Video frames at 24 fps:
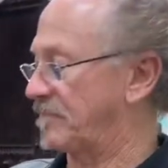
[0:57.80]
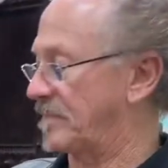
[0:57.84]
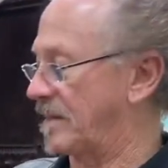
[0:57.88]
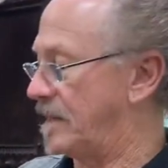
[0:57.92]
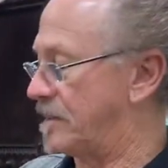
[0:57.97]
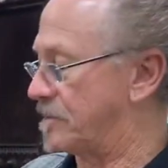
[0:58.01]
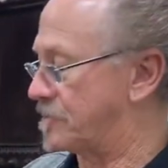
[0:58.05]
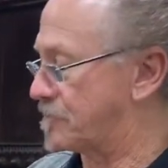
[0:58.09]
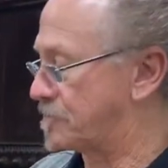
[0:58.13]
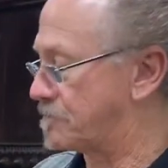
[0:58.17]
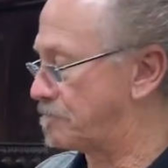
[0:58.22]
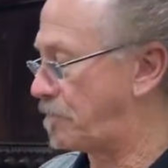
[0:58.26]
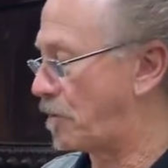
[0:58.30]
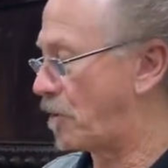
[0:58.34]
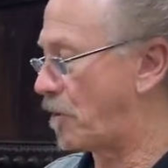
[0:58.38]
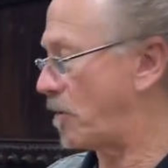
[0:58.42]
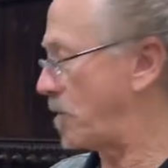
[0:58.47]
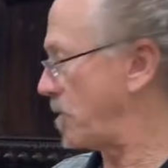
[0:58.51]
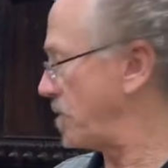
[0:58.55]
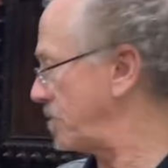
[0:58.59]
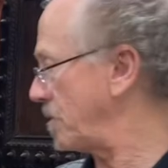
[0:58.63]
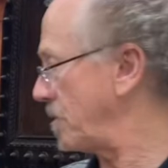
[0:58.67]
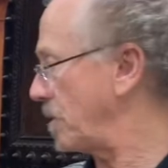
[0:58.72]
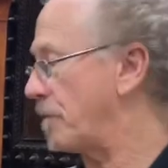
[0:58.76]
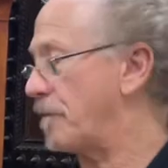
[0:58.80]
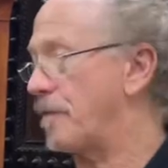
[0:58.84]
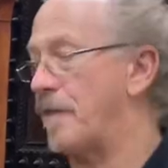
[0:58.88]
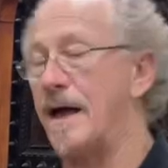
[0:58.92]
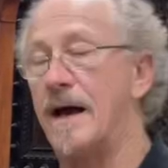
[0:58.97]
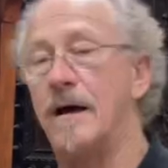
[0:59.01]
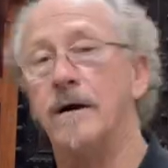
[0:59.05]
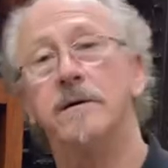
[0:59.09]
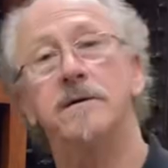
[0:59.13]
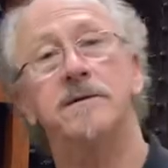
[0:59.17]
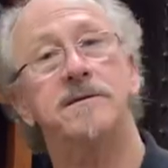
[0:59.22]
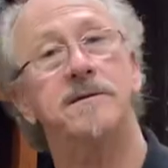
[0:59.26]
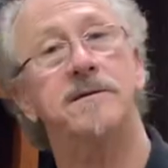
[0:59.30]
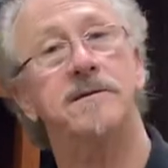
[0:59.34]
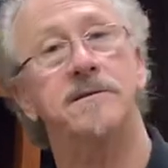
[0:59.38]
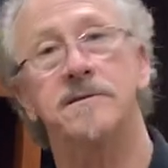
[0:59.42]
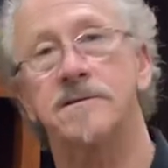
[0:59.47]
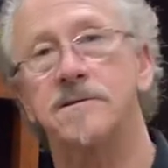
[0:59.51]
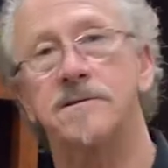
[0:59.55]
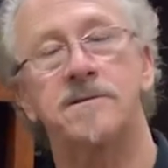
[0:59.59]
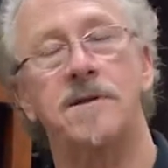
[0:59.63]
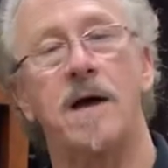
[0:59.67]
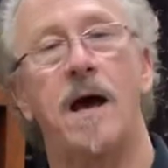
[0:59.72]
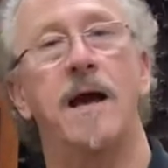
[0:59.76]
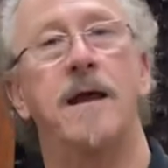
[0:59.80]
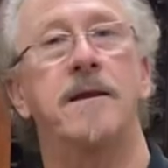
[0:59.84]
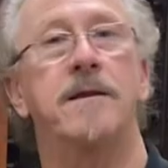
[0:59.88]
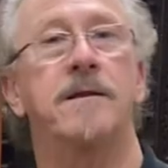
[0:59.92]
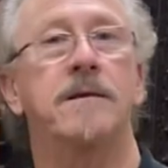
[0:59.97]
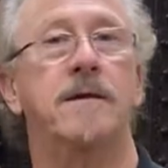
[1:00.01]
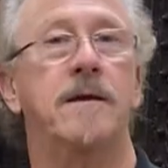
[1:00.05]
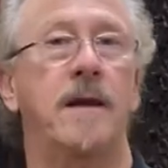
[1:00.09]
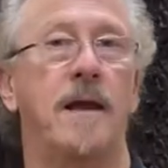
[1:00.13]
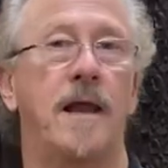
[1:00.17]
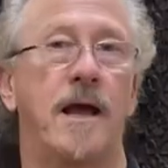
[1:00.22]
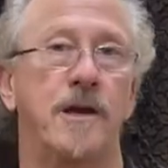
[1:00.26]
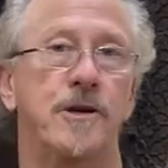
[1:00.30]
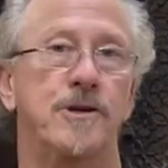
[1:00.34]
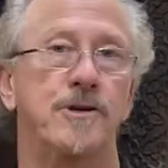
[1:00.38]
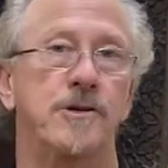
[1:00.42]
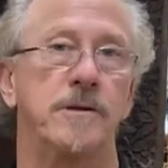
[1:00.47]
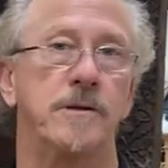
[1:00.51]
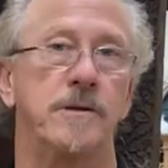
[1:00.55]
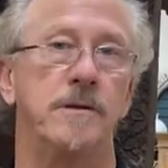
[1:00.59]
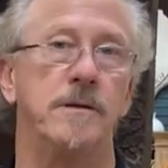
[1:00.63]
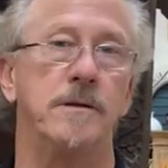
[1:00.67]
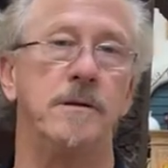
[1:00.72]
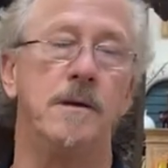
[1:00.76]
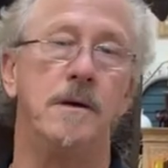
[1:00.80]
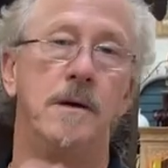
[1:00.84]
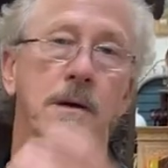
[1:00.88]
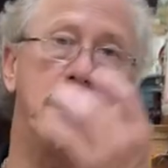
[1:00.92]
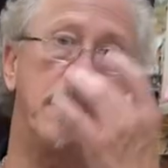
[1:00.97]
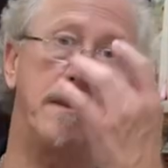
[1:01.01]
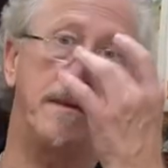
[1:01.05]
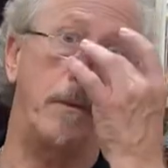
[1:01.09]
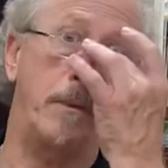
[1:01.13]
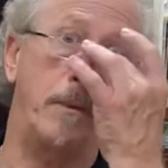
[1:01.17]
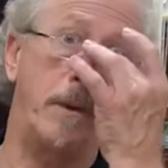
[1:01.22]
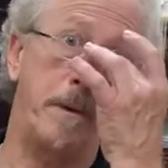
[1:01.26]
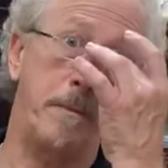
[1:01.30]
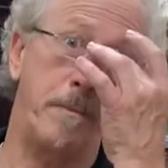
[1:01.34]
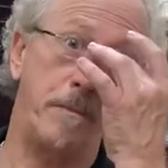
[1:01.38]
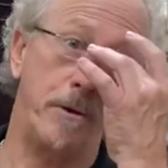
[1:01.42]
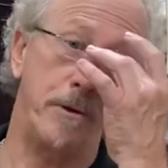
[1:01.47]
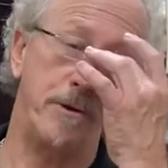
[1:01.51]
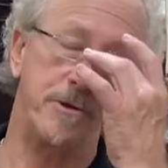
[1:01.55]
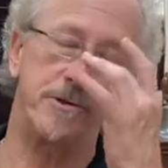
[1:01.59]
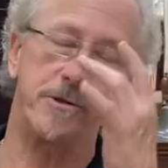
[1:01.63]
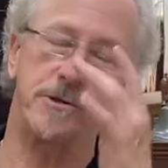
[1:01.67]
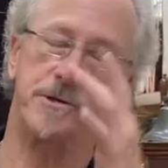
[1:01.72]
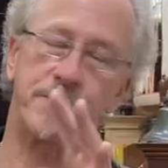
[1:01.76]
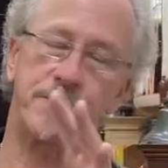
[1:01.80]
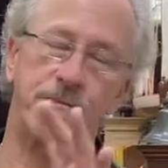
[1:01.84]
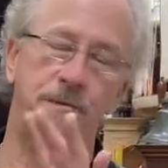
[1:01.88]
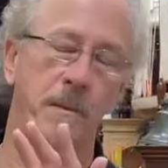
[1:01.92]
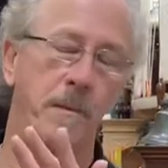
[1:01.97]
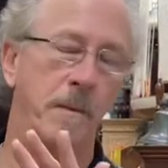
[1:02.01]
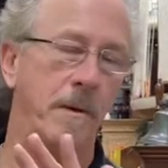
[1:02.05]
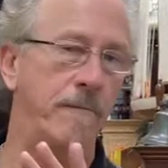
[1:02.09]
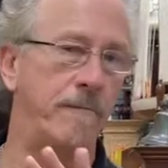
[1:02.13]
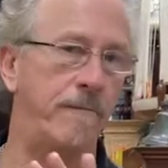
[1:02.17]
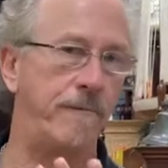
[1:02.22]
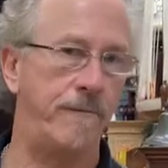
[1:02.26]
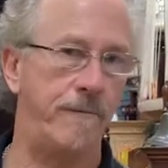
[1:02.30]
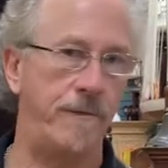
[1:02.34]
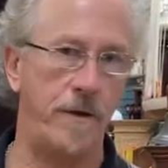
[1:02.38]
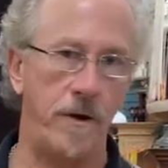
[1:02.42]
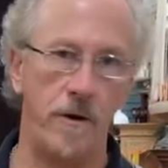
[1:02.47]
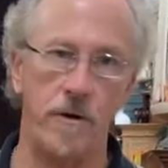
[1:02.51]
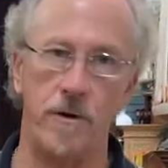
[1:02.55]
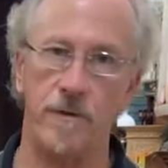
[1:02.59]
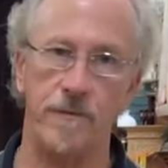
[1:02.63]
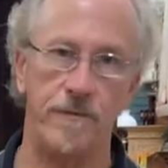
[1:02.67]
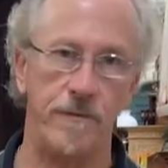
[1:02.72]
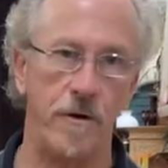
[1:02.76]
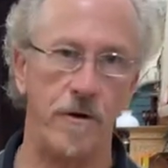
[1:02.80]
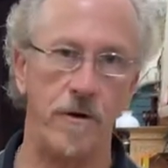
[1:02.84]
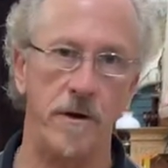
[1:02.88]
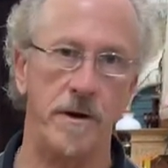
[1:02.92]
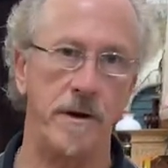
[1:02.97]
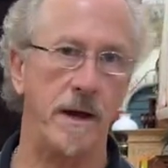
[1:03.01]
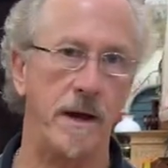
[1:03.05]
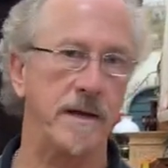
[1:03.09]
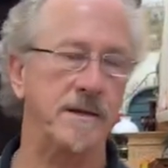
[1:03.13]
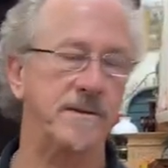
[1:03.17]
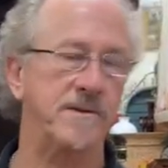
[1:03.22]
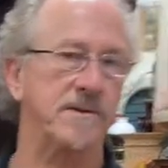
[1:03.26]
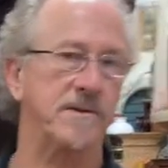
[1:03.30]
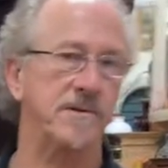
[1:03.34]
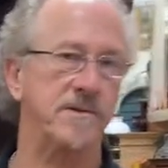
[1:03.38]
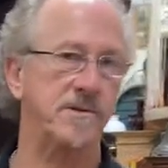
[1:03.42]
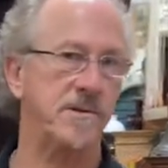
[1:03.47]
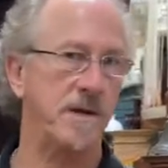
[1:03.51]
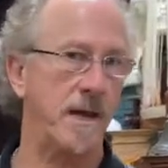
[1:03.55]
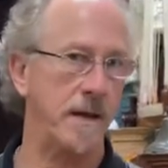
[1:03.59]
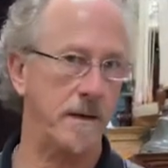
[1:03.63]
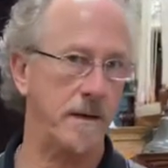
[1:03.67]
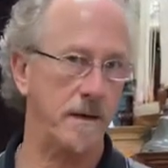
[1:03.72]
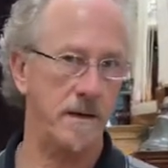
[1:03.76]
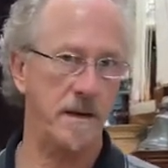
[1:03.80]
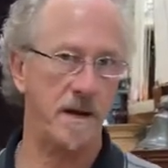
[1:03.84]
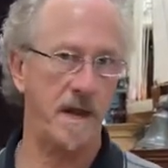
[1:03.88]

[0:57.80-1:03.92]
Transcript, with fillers: It's part of a thousand stein collection that we purchased from a very, very nice estate in